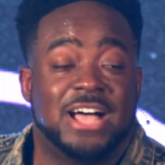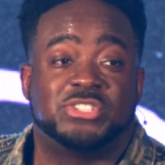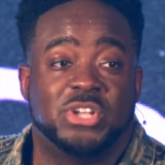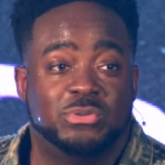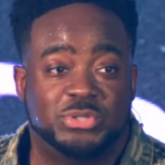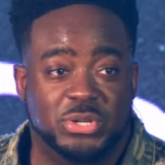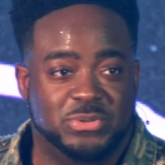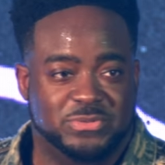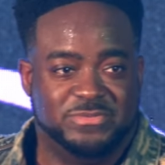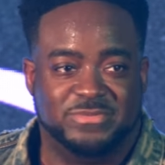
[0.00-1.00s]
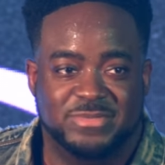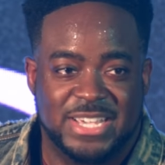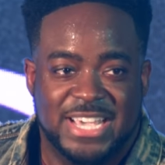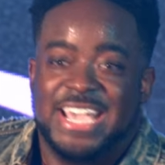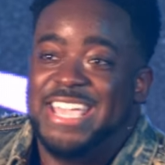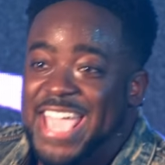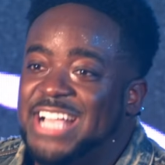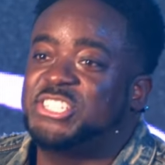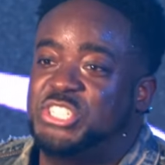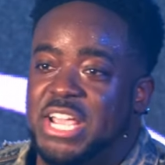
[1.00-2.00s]
our soul too.
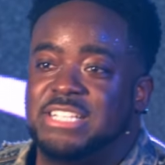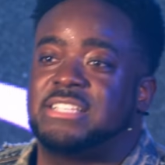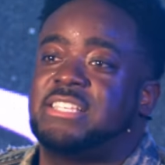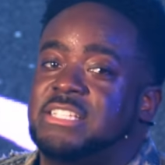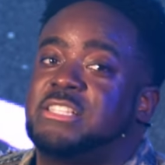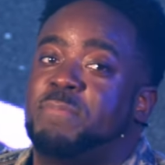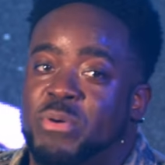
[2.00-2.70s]
Yes, Jesus is the